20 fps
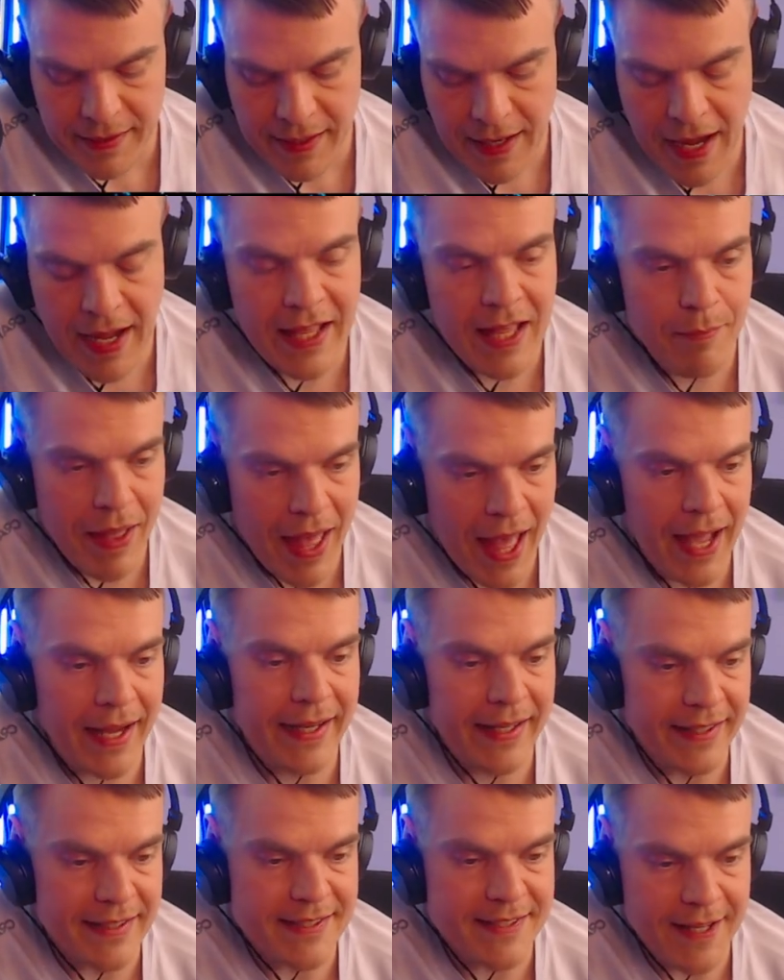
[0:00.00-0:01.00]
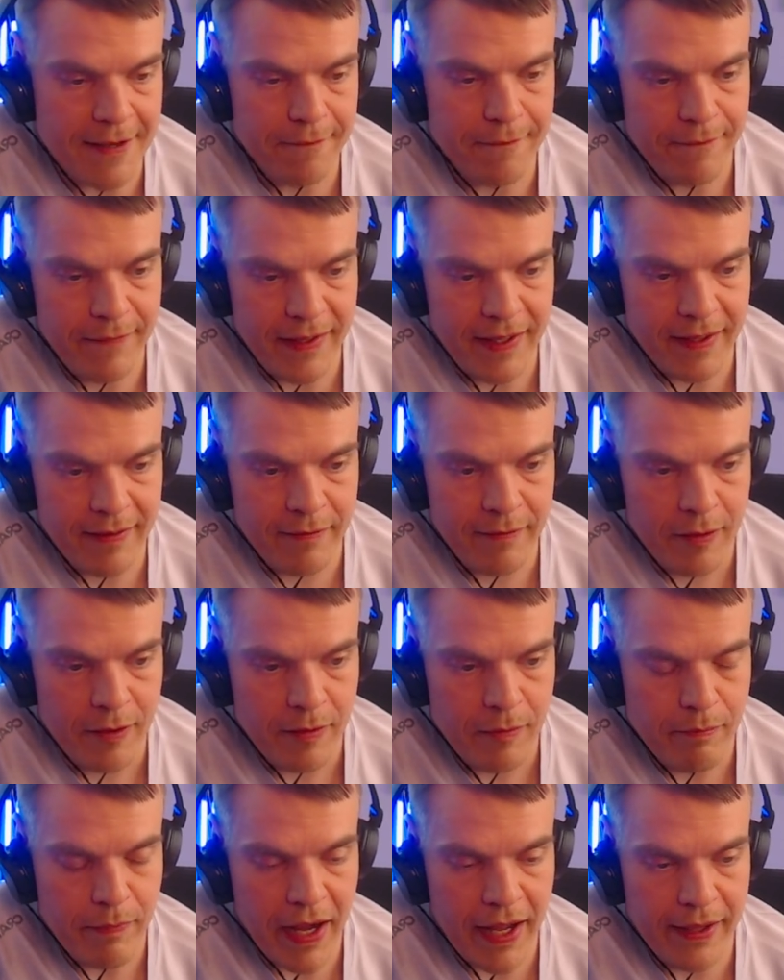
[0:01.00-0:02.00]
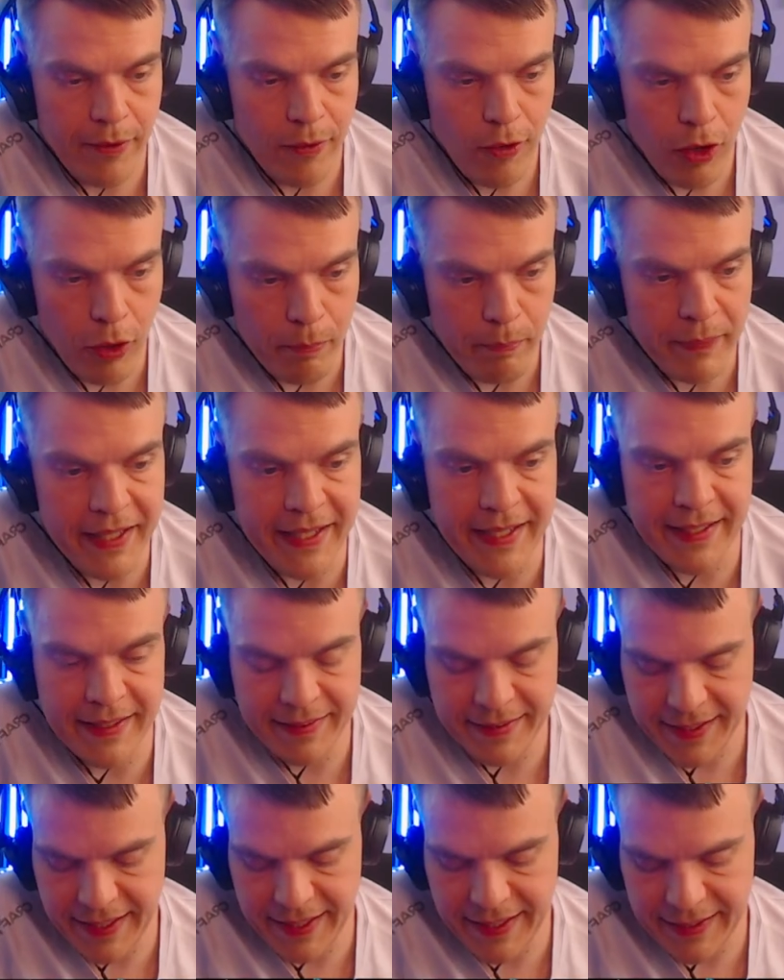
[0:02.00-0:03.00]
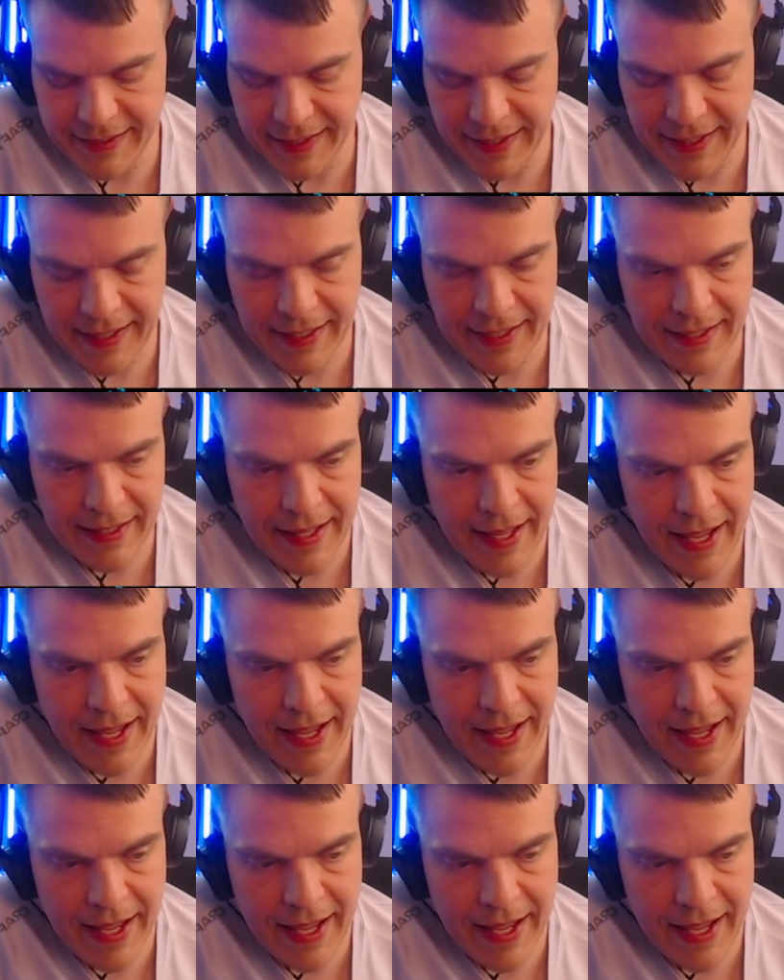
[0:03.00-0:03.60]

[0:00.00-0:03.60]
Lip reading: I am adding something by omitting detail